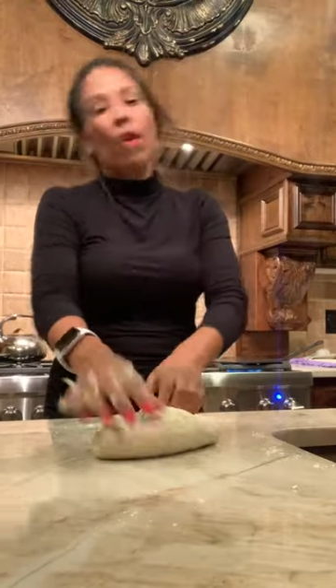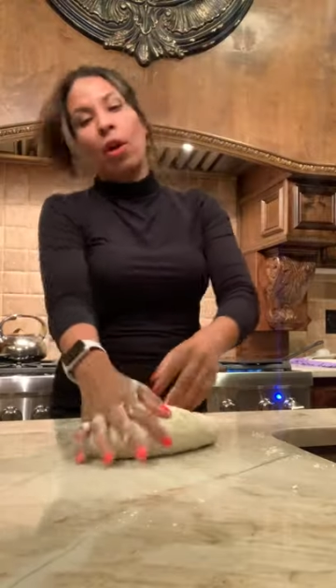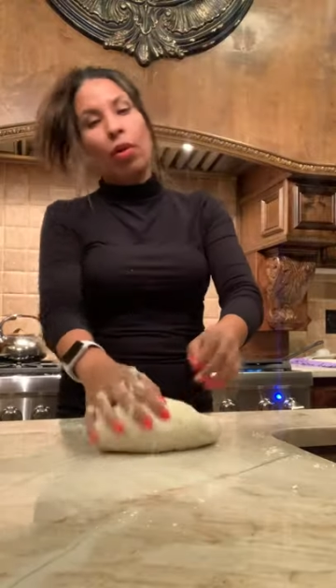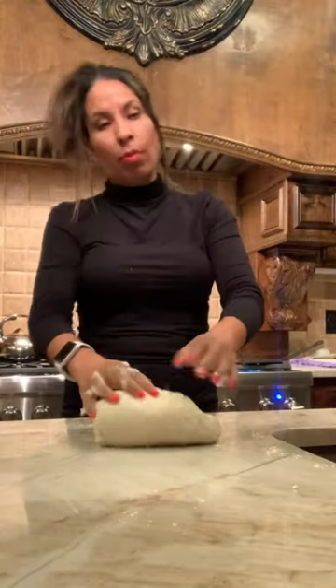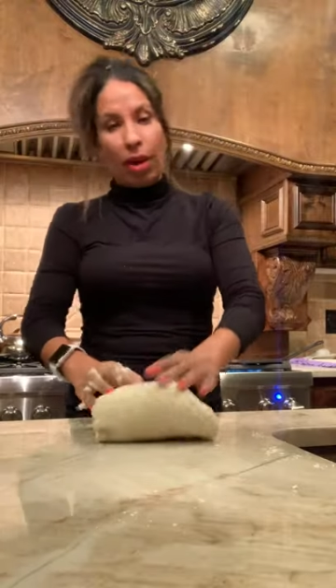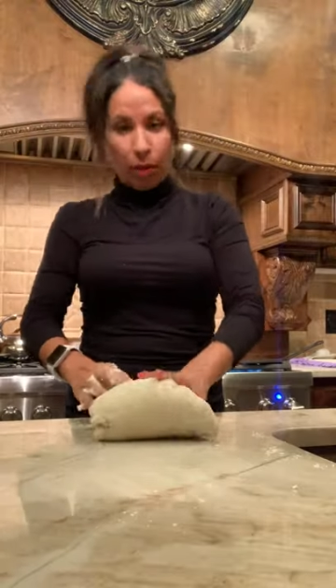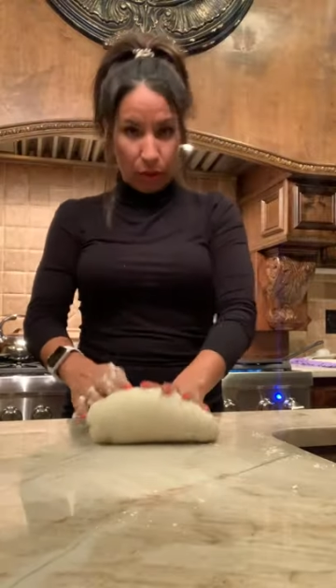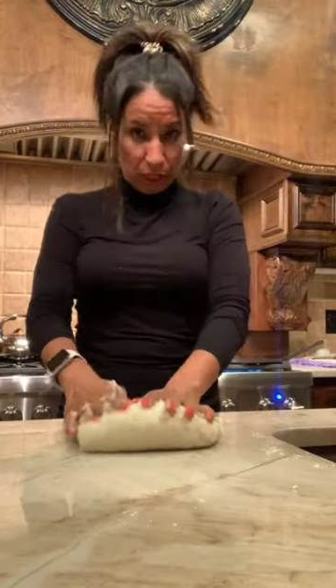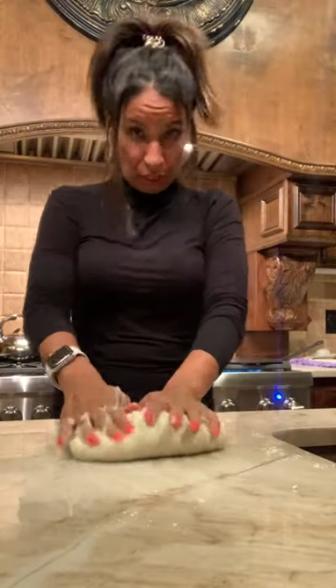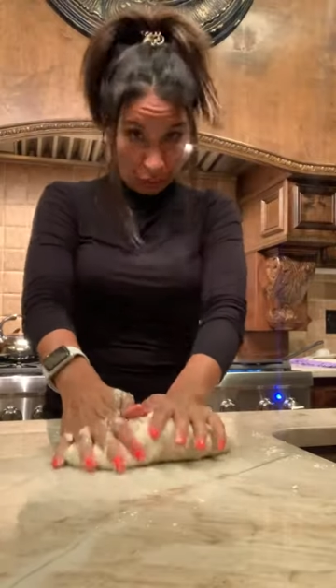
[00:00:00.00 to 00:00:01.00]
Oh, and my number,
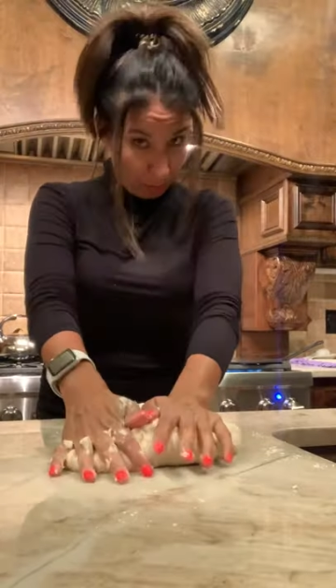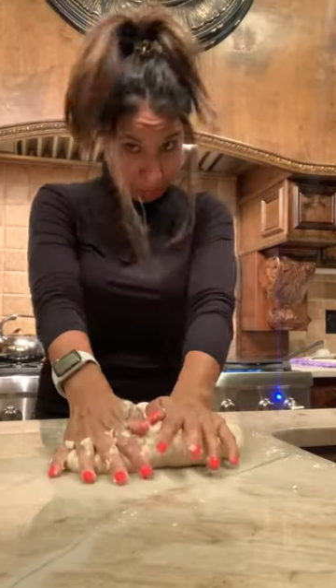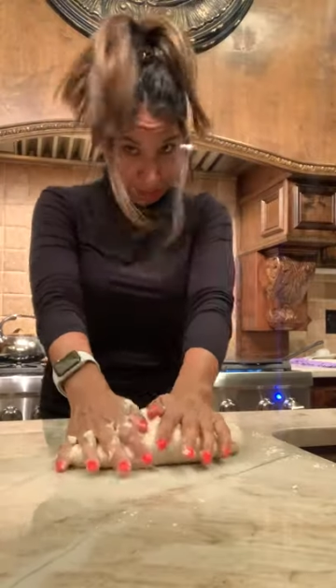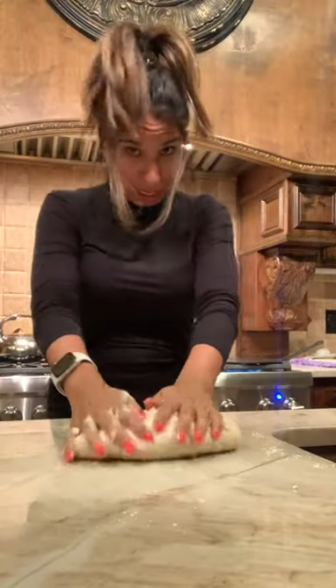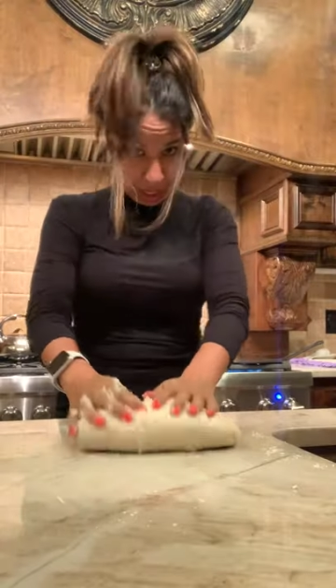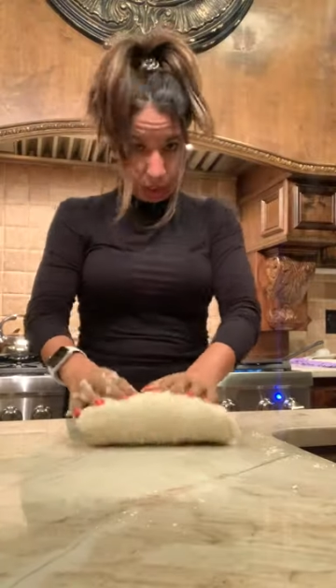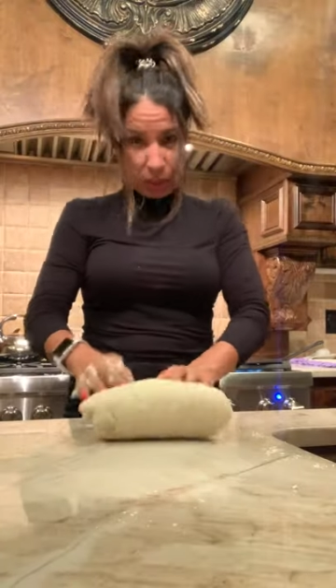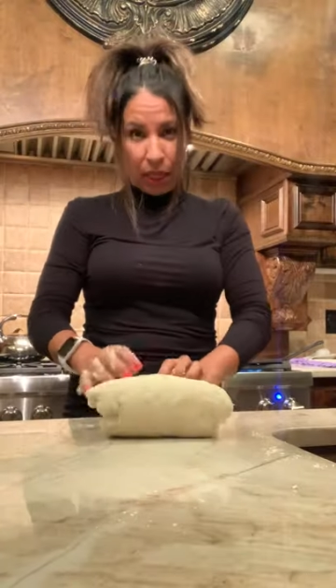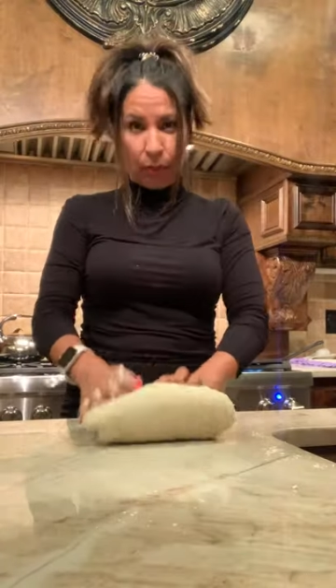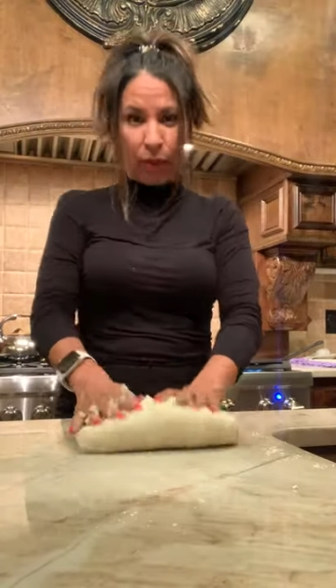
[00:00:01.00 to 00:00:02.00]
that's what my hair looks
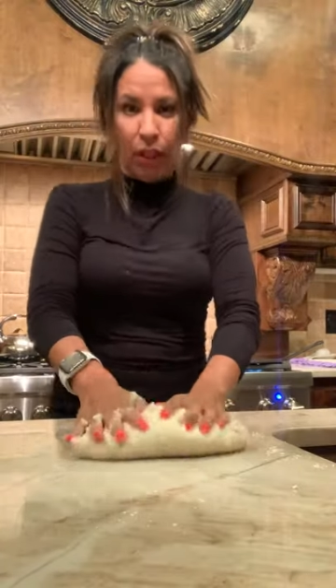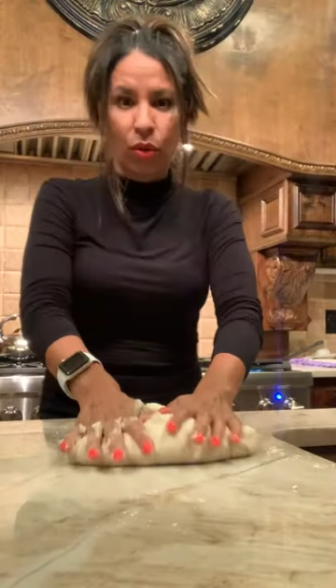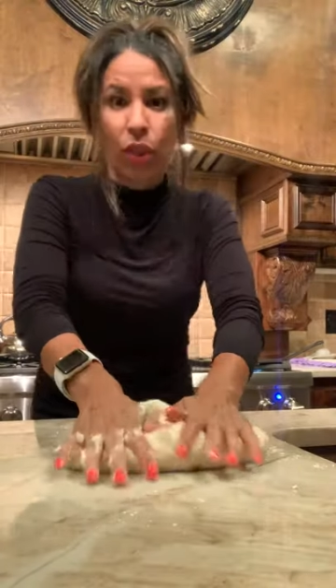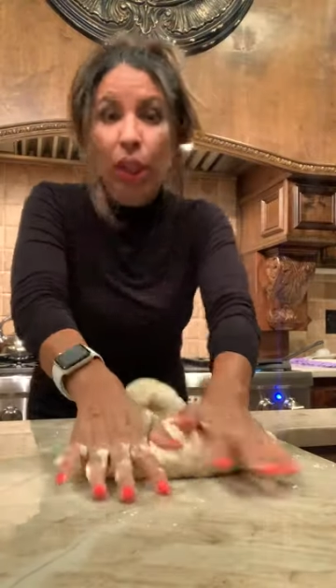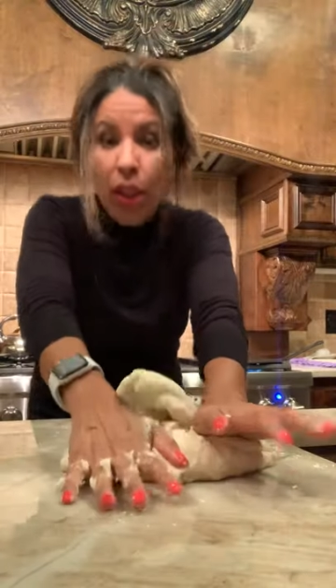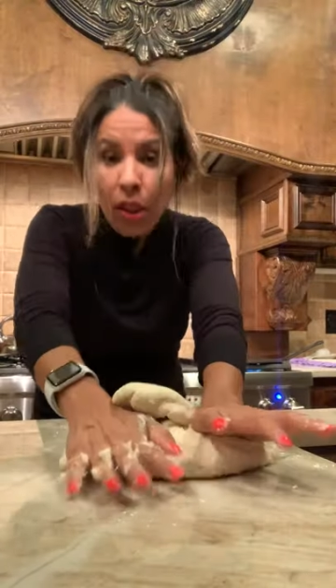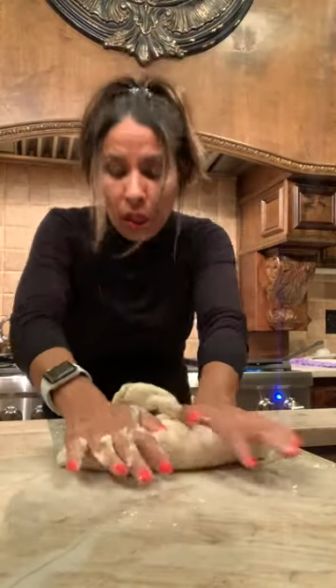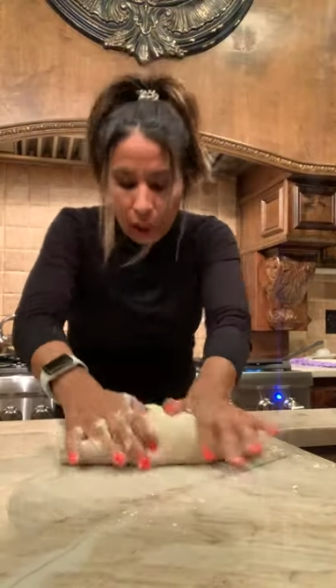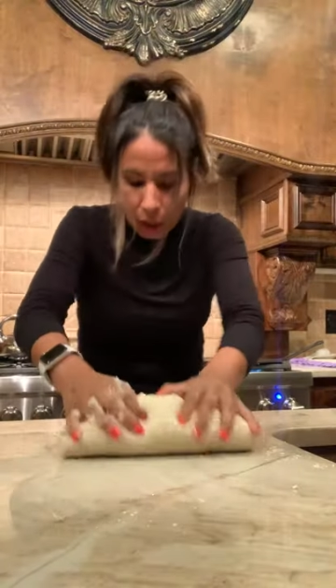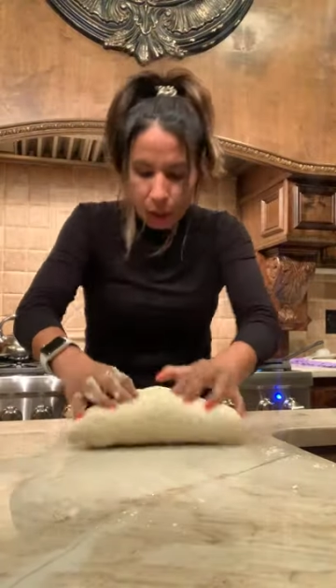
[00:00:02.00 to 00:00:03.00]
like below me,
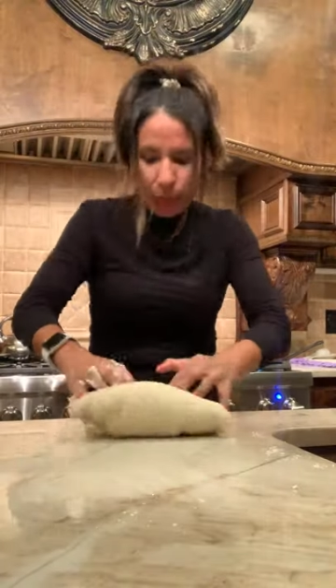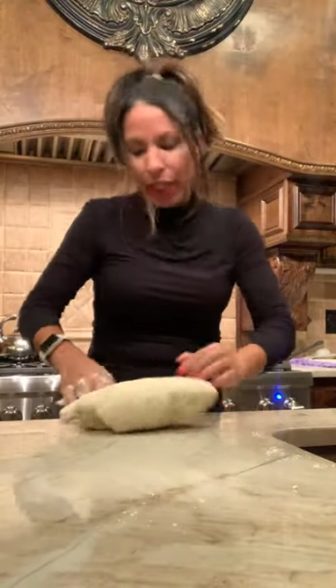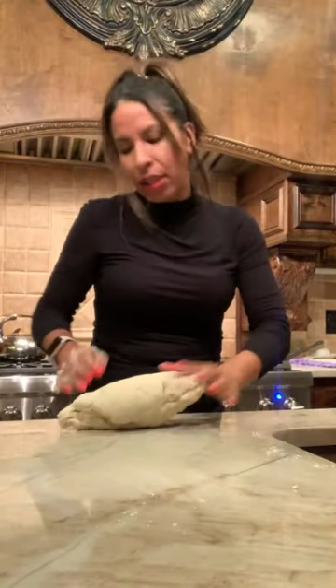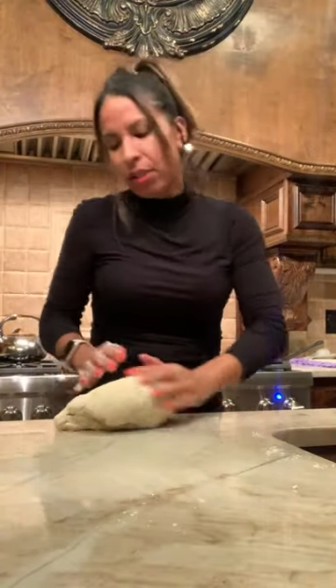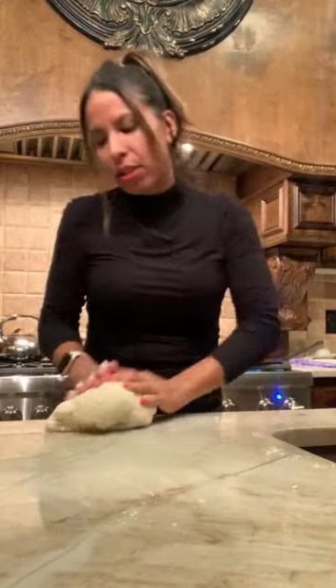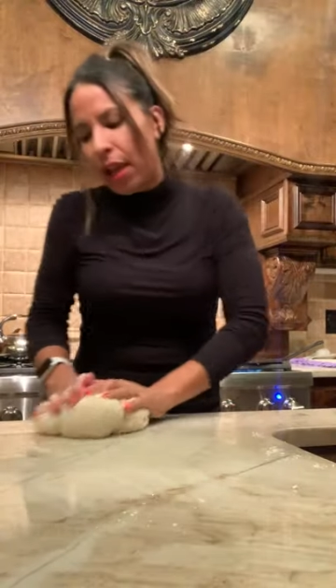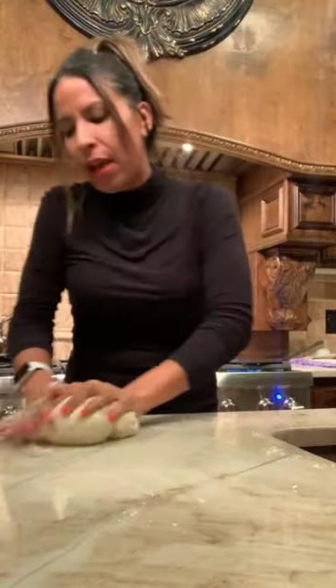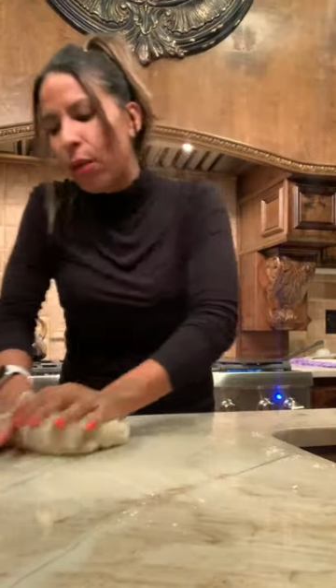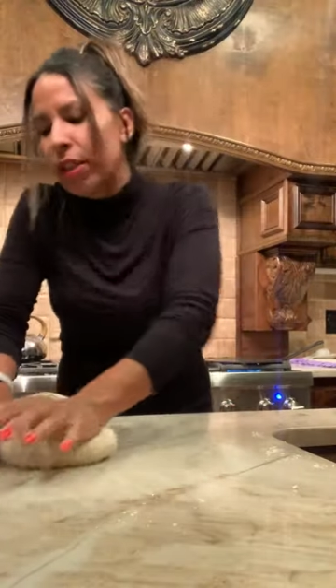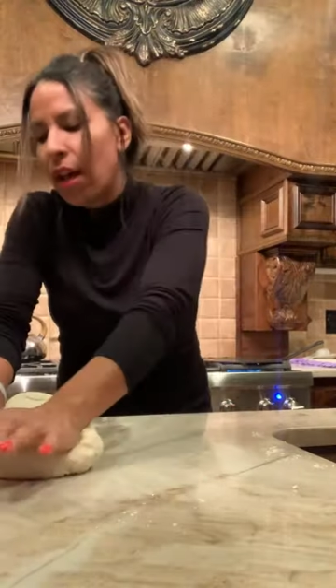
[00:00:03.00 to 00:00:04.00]
because I
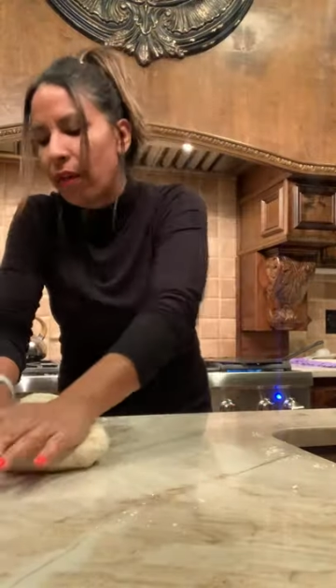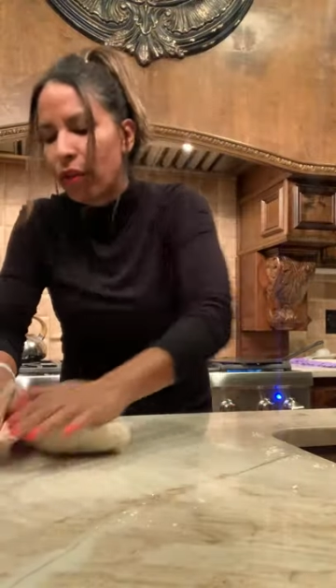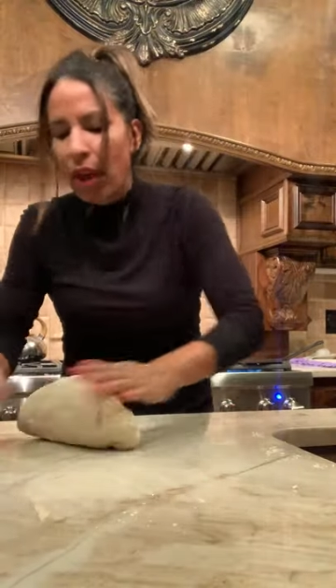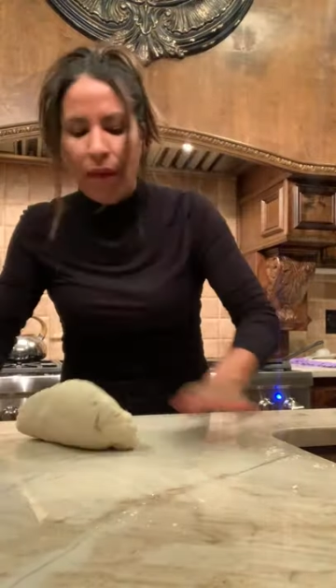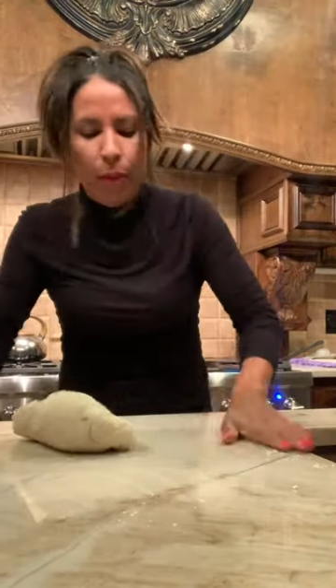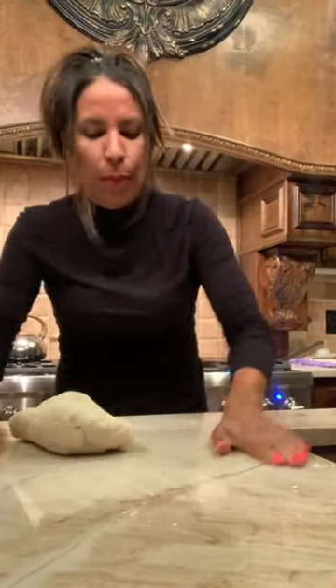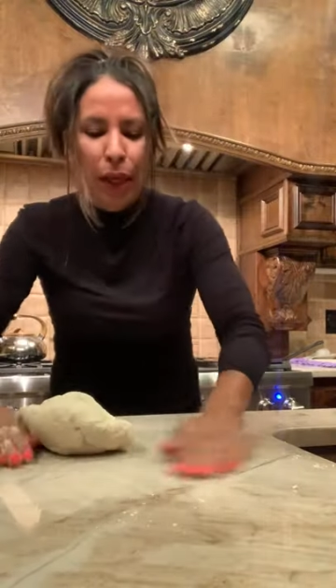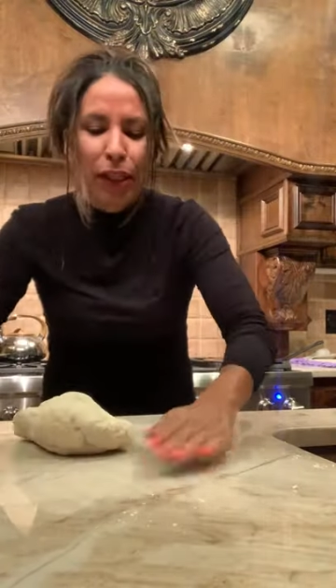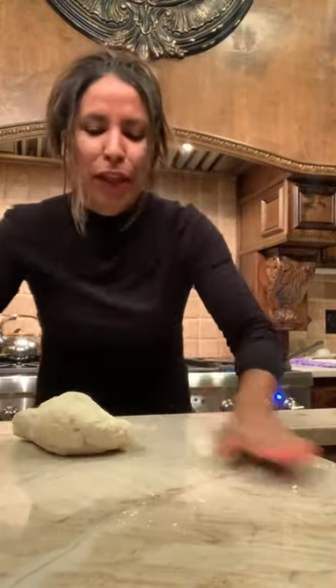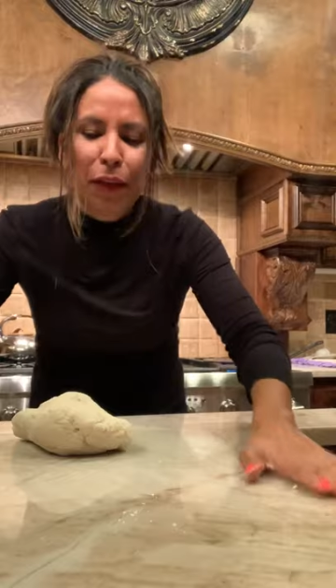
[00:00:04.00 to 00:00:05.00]
always have to have it
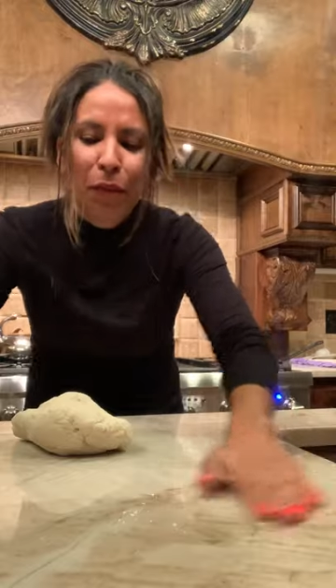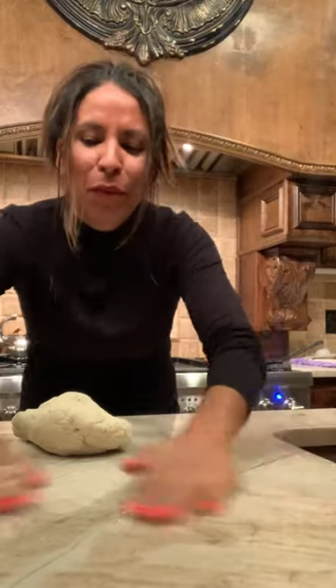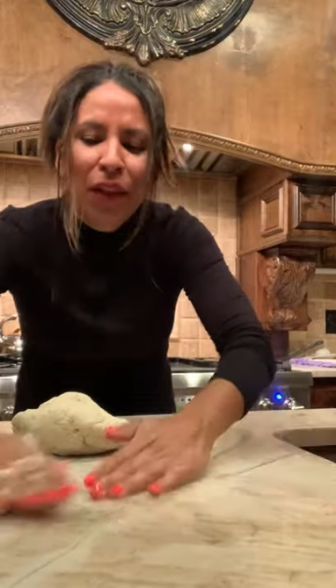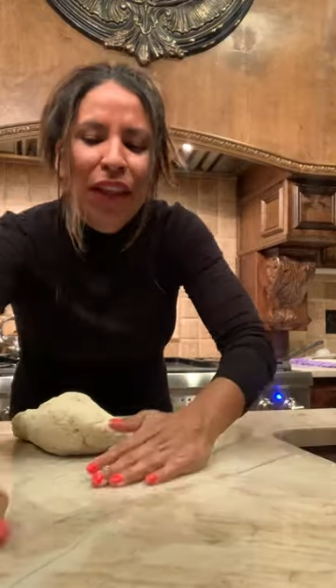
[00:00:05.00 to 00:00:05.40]
picked up.